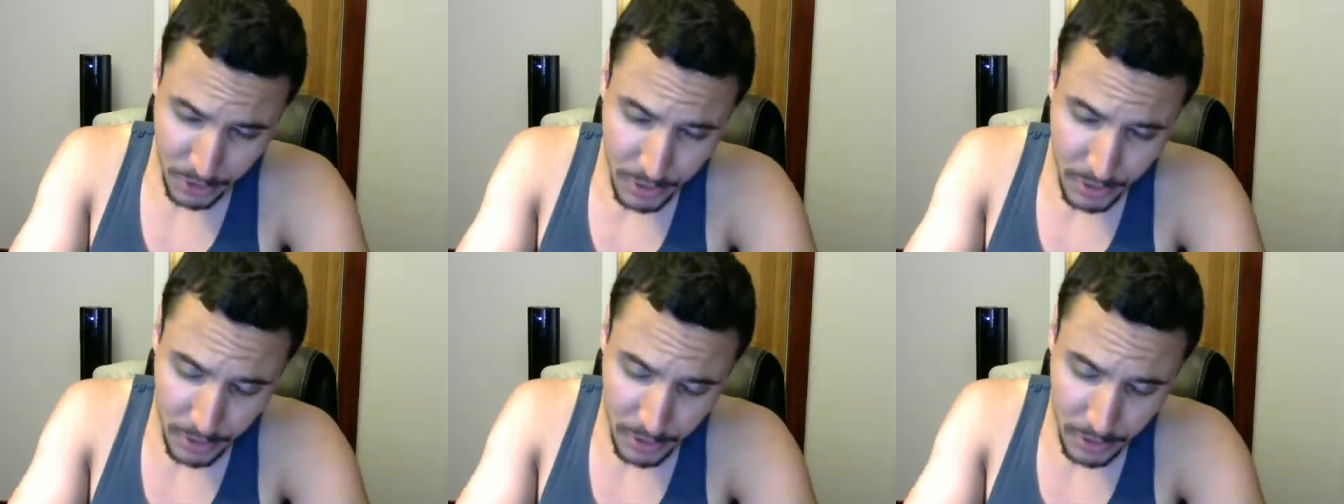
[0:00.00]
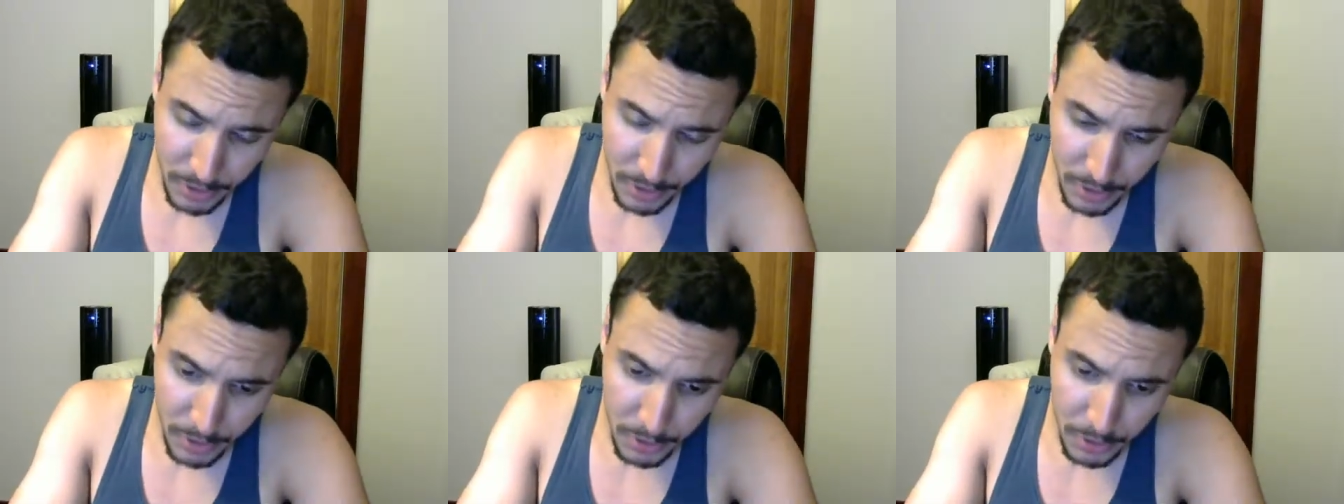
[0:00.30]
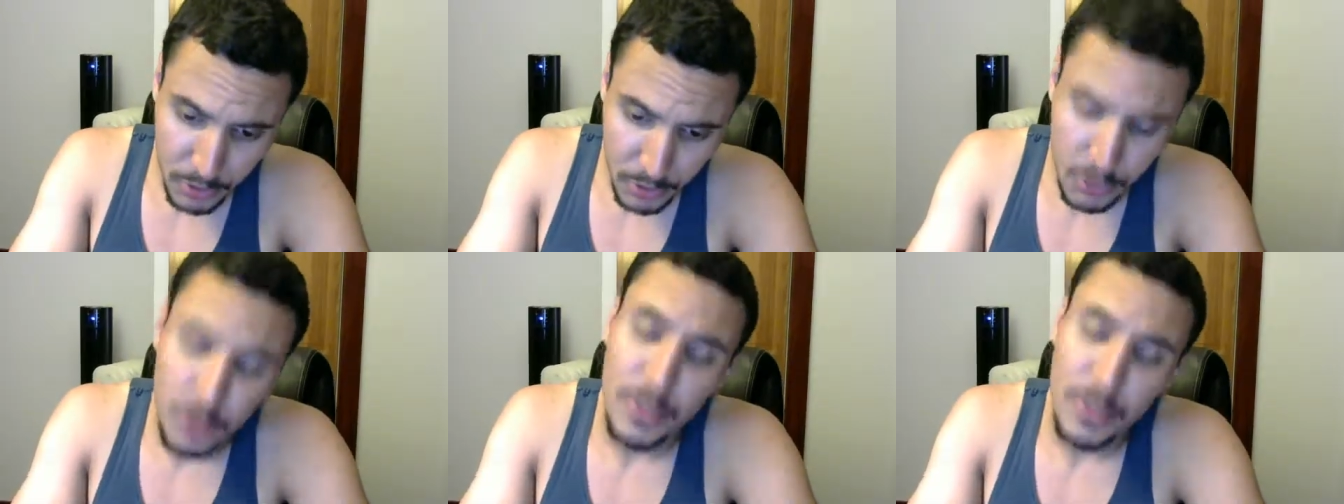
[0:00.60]
your
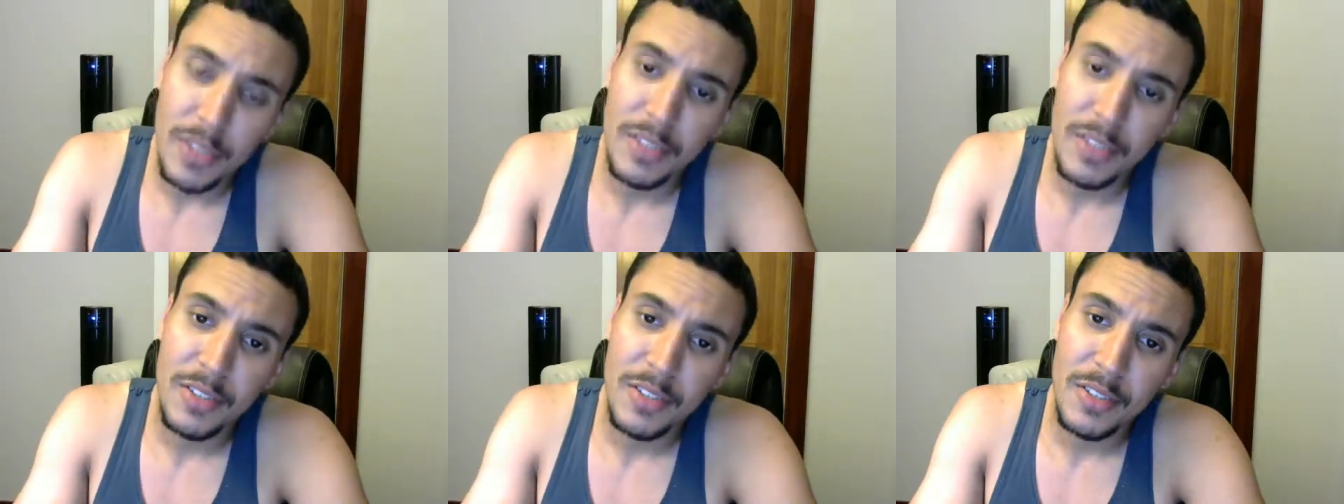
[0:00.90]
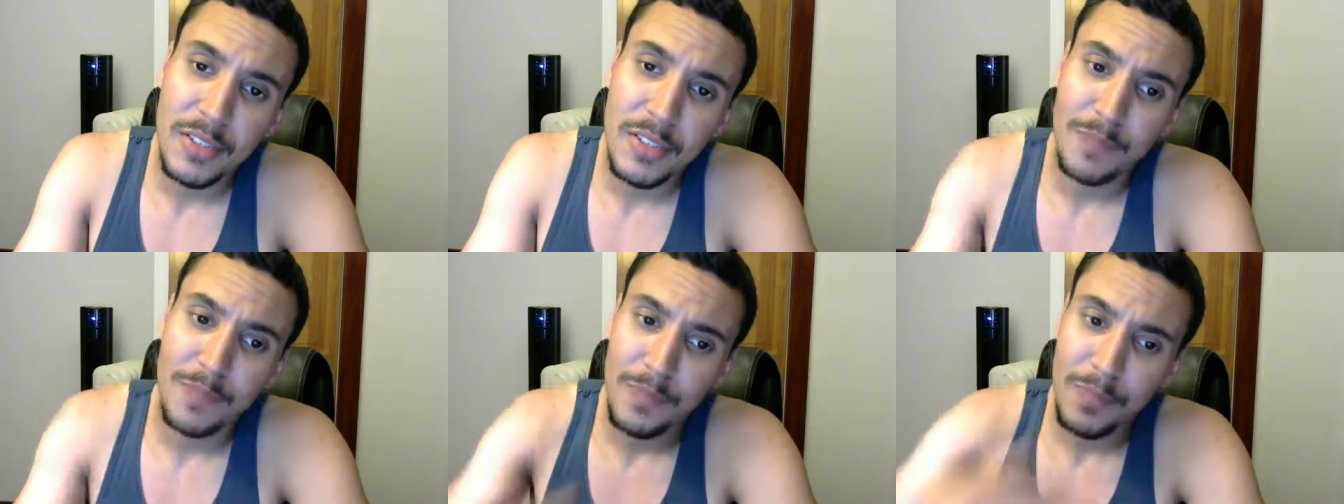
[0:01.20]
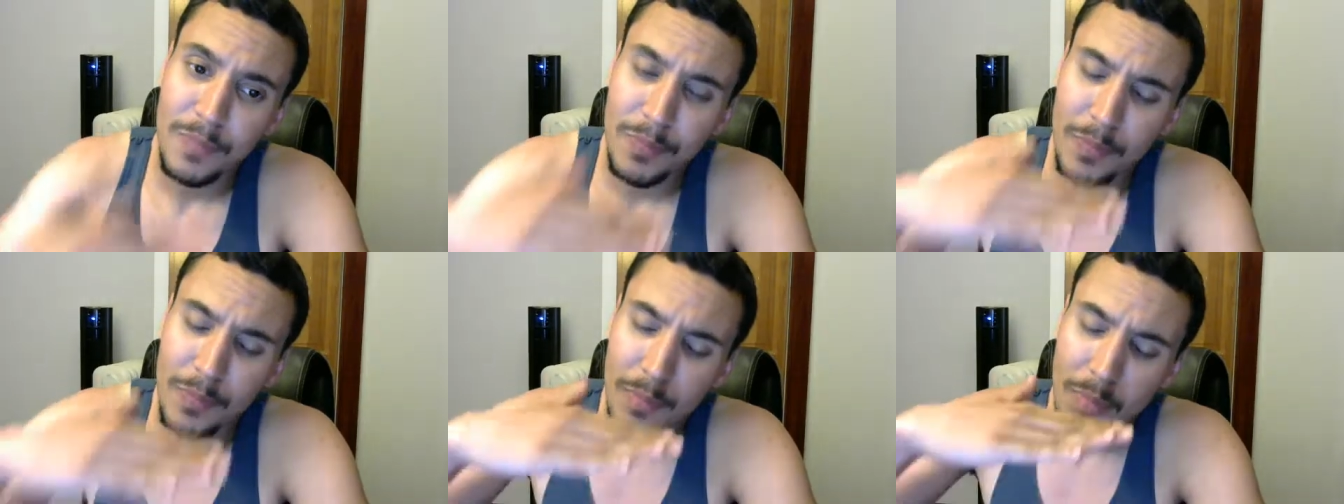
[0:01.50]
students
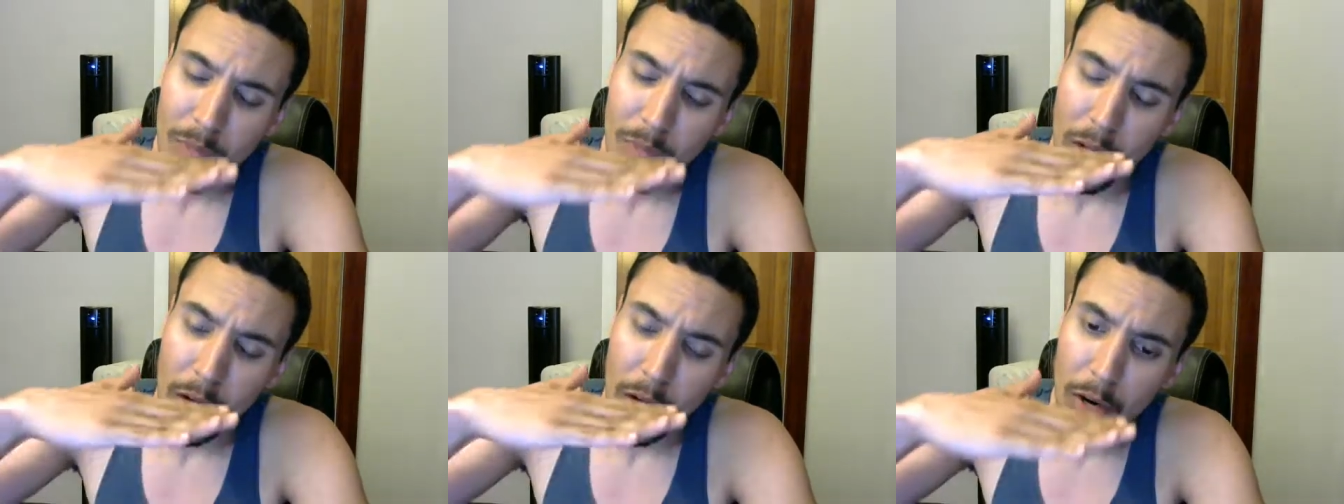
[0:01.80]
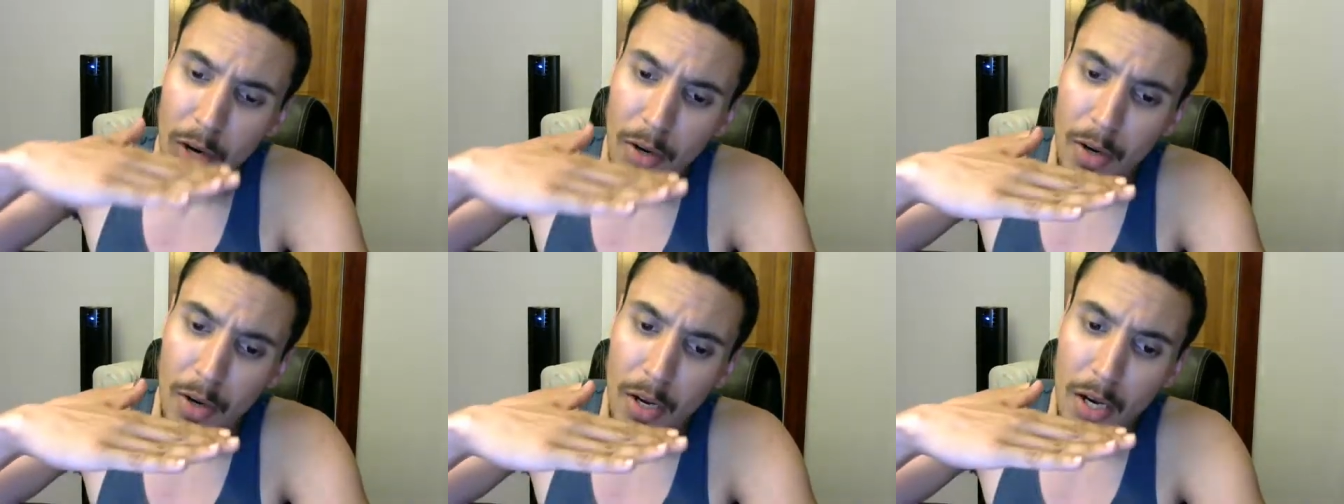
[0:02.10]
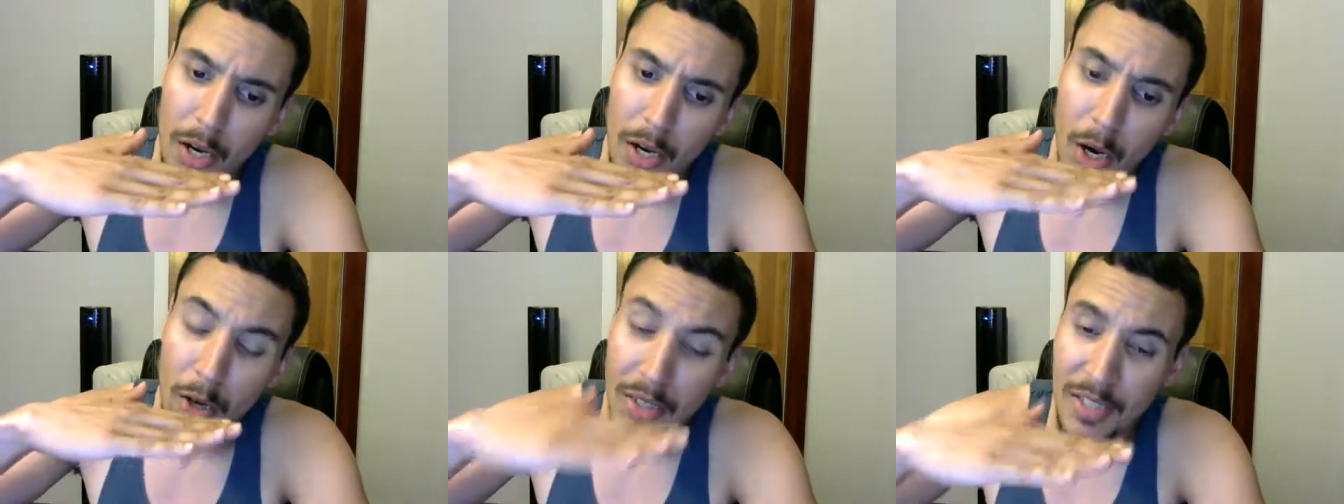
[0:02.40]
are
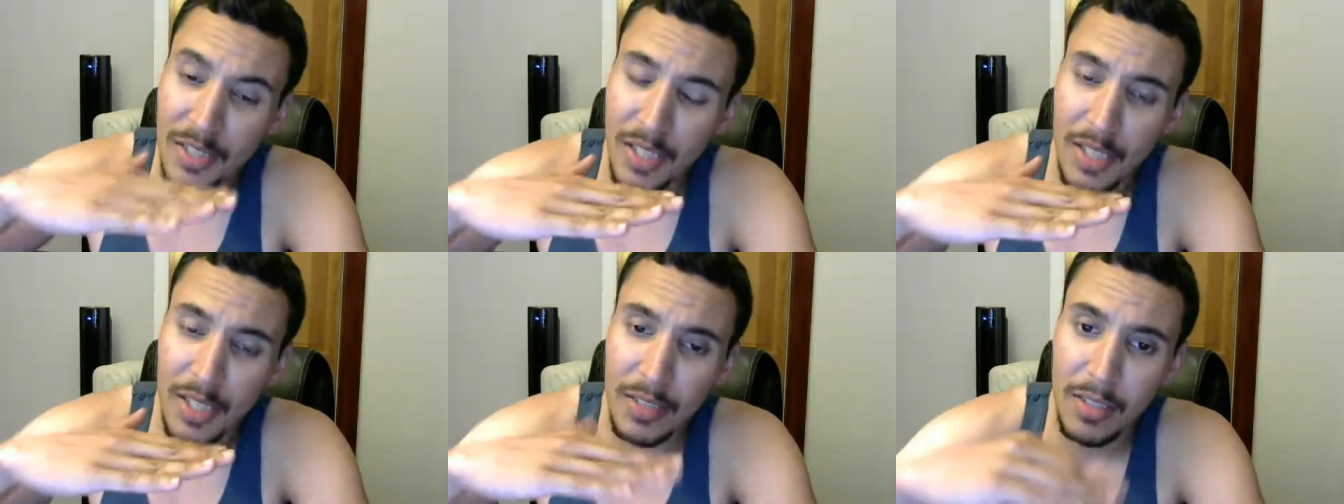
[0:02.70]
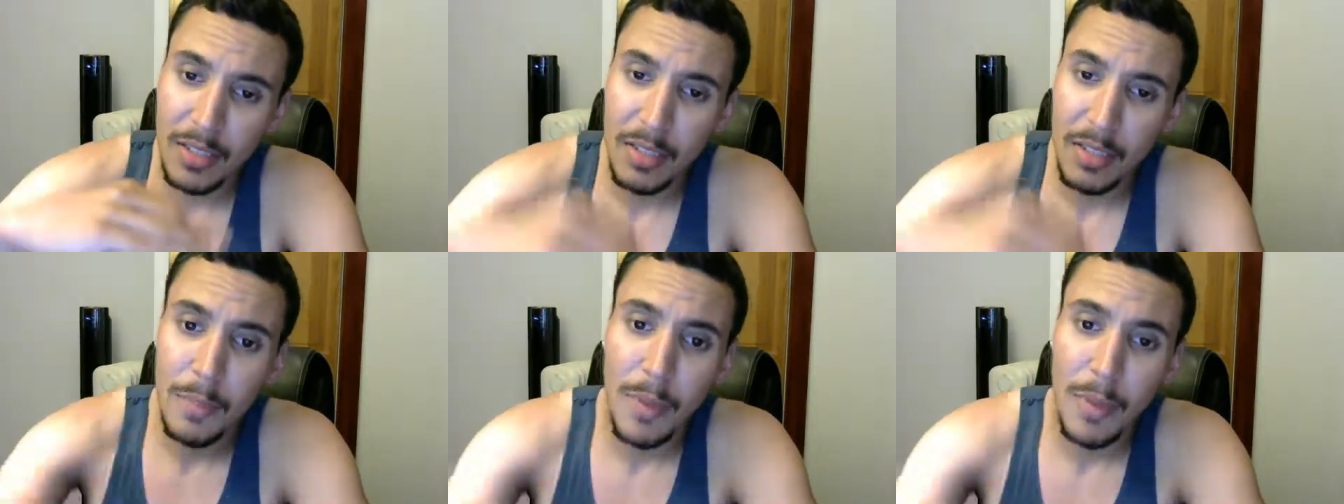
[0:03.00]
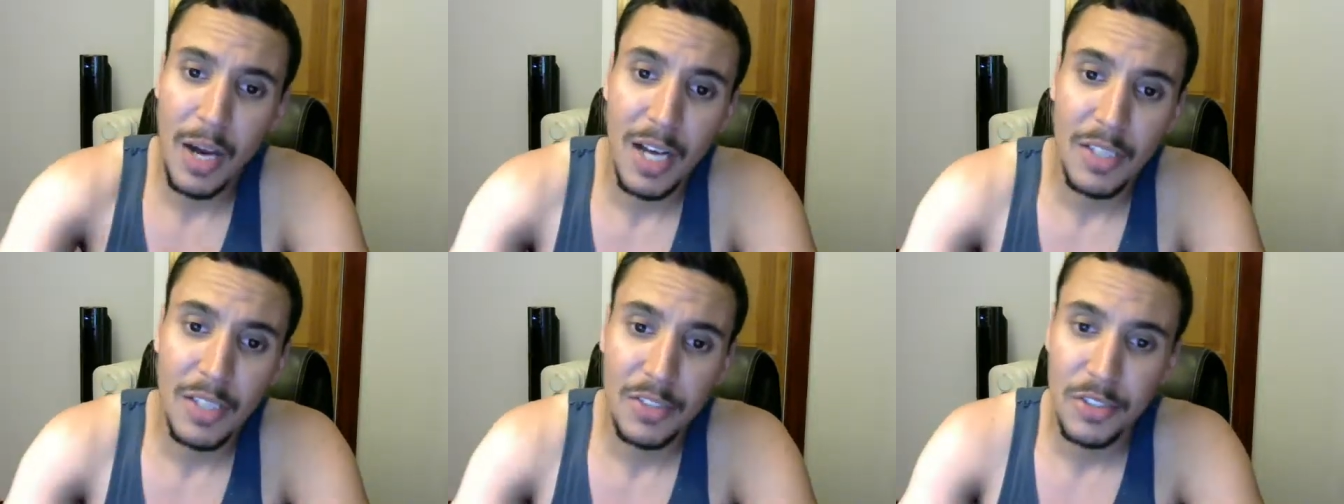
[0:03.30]
horizontally
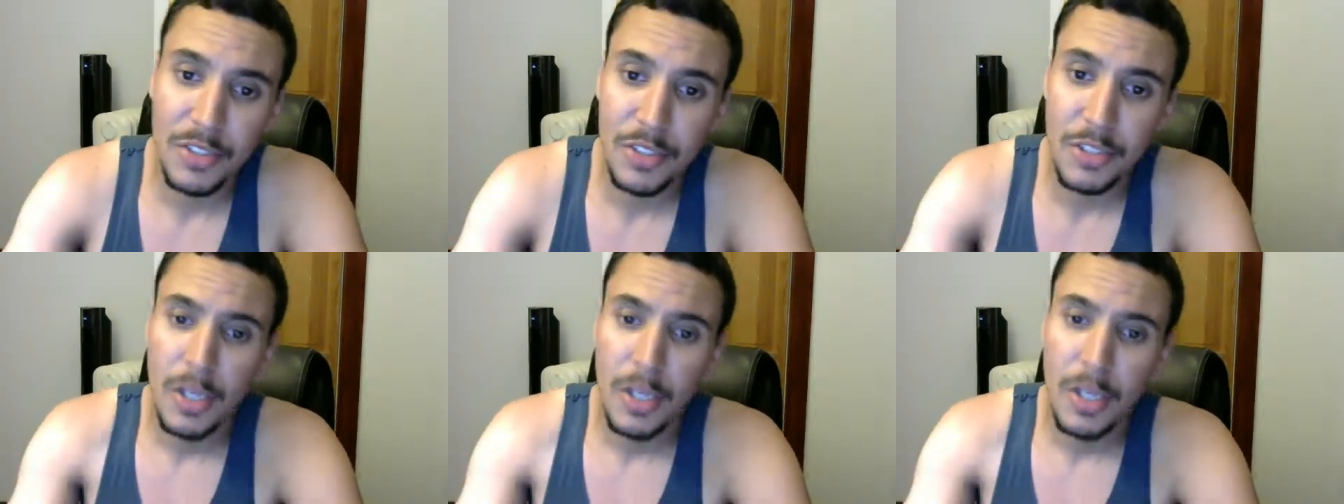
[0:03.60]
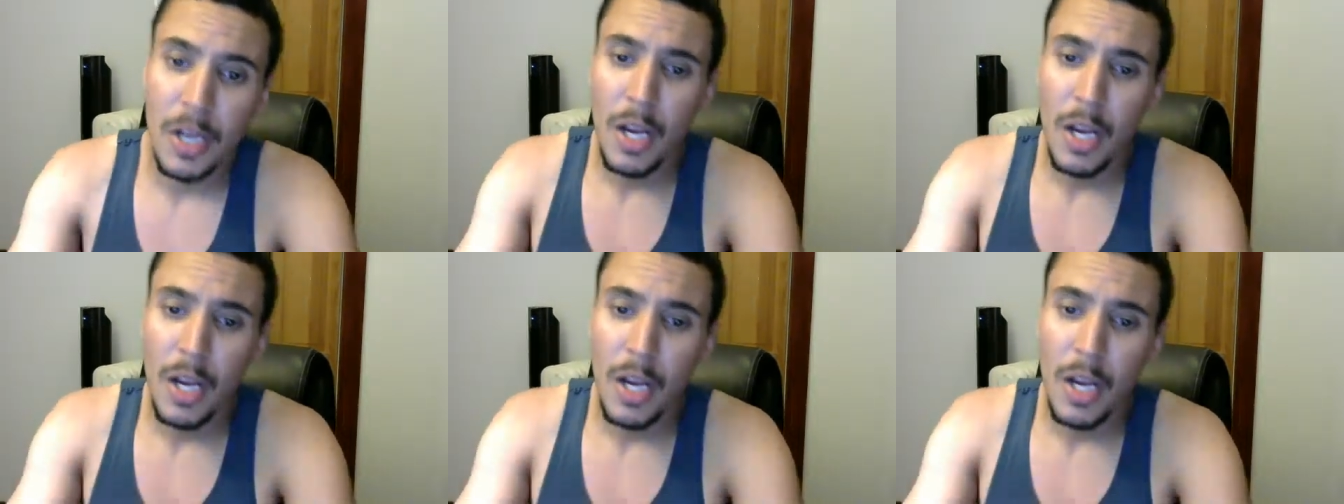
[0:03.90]
postured,